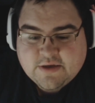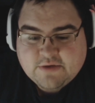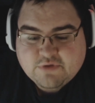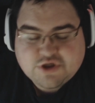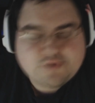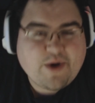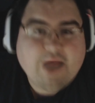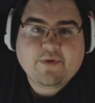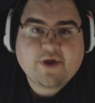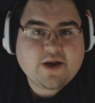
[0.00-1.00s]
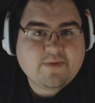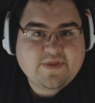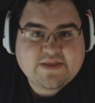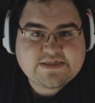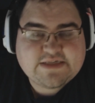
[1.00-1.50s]
Which is probably going to be
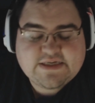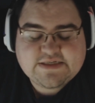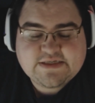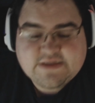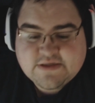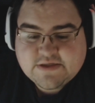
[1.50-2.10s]
this season.